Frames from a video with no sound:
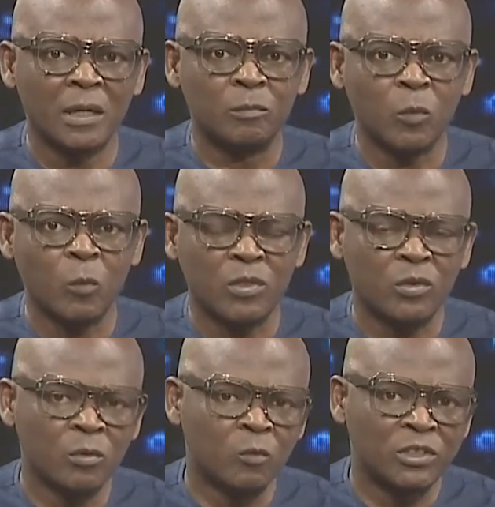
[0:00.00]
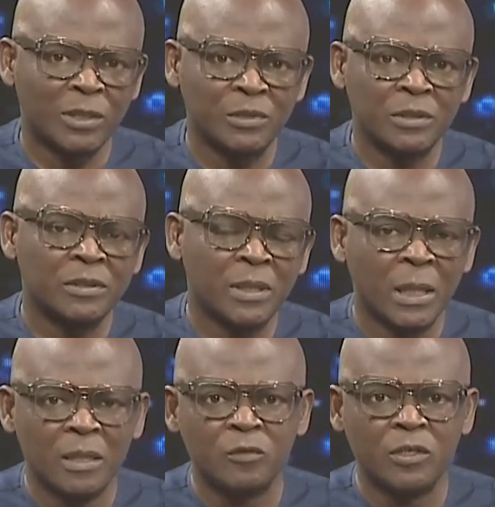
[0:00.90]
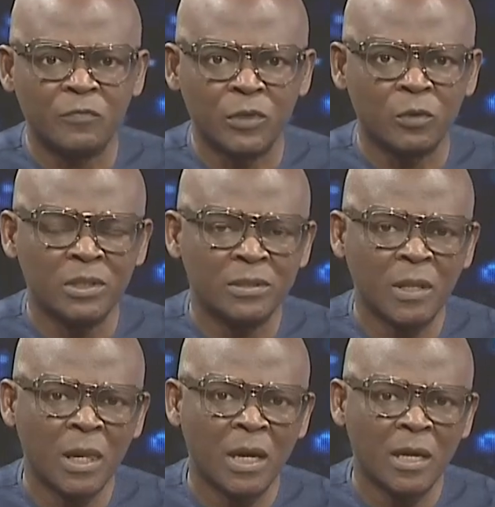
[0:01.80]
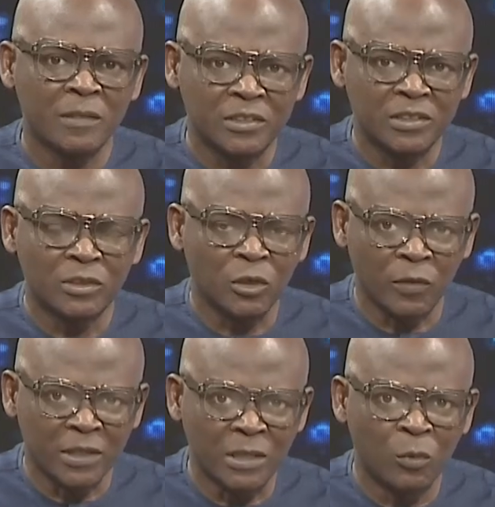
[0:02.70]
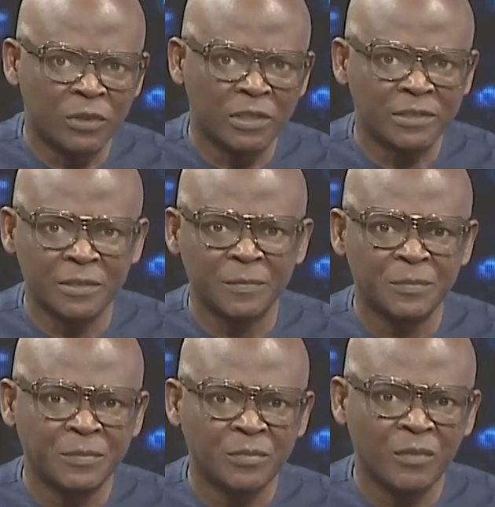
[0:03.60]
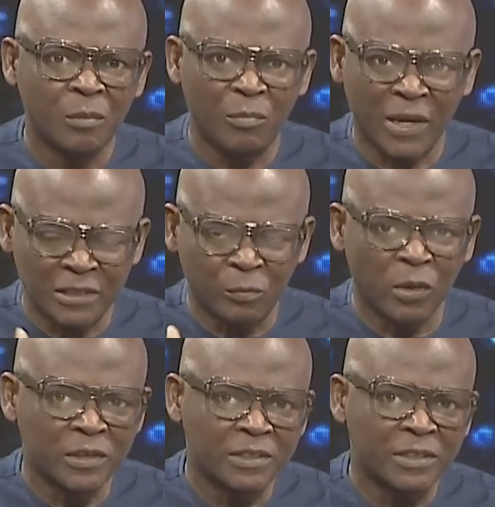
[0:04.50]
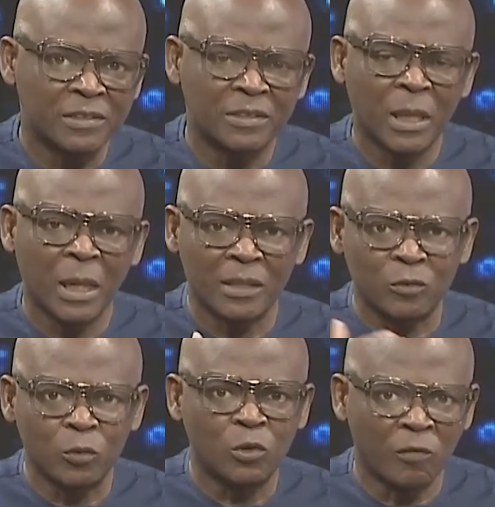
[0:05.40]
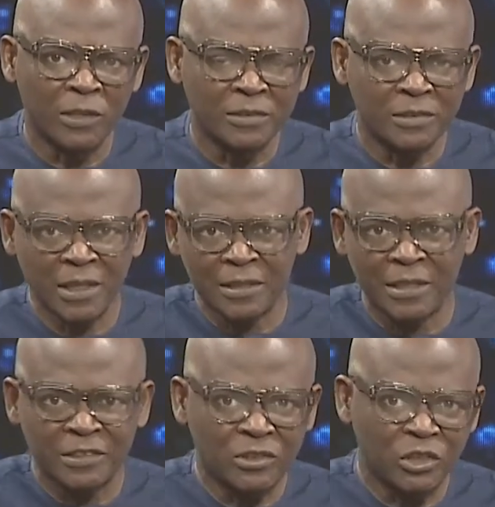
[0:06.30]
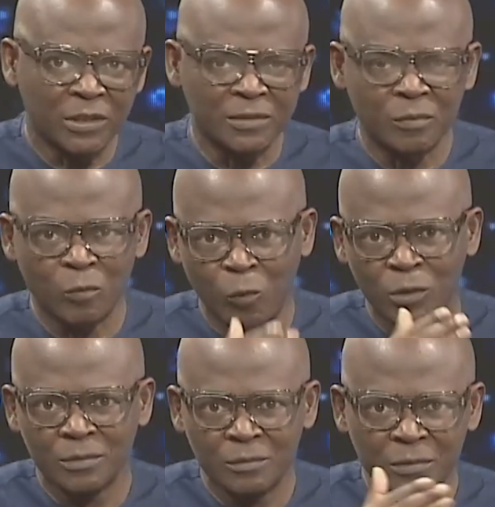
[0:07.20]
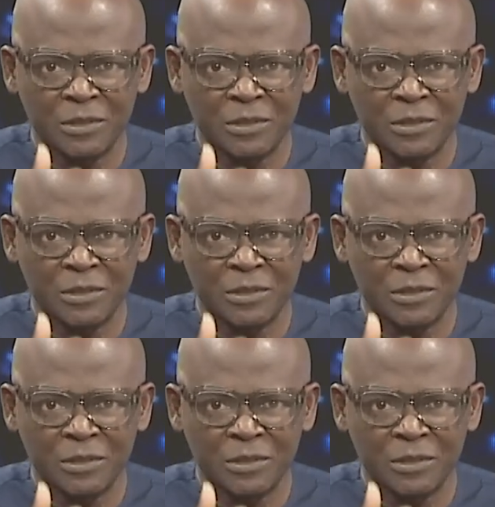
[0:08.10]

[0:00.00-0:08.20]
with whom we shall be reviewing the state of our democracy, party politics, and good governance. And that's a chain. One is